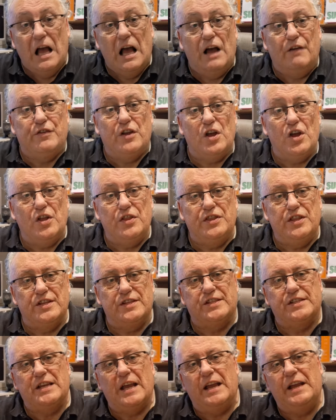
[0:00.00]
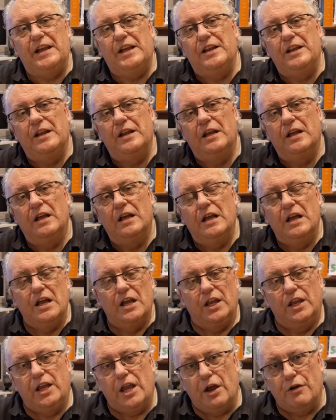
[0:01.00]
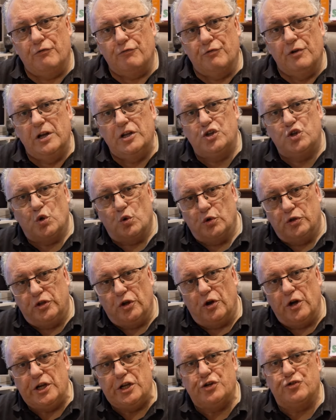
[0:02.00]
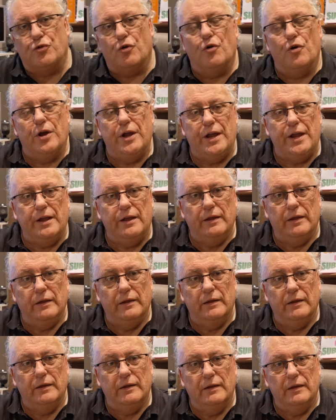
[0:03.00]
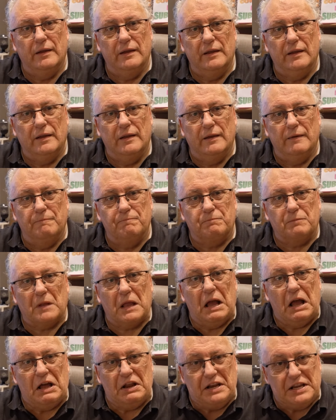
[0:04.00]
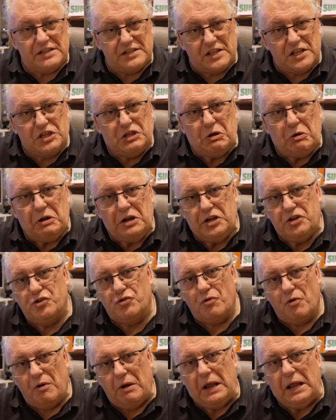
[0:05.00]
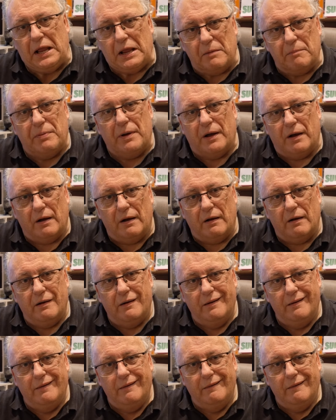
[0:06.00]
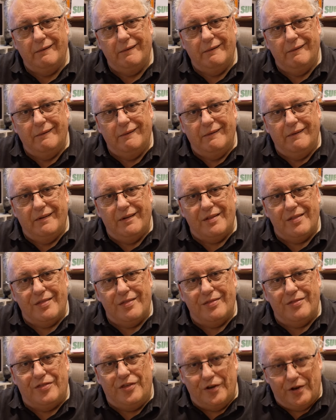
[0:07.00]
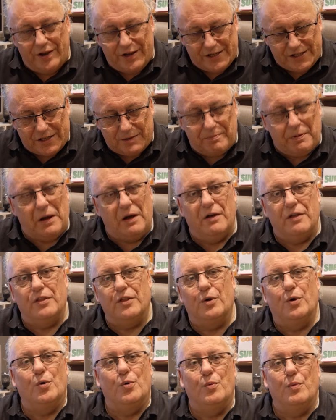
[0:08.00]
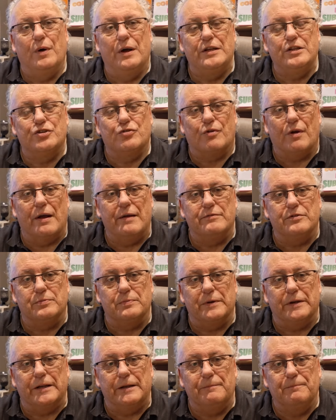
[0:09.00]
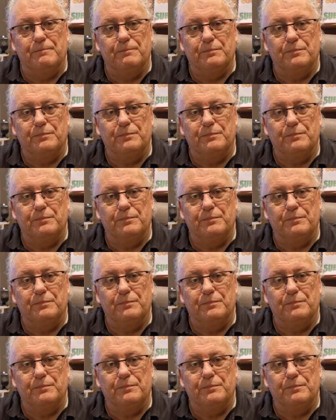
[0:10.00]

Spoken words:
Have you heard the saying, get rich or die trying? And it's the die trying part that is the part that always grabs me.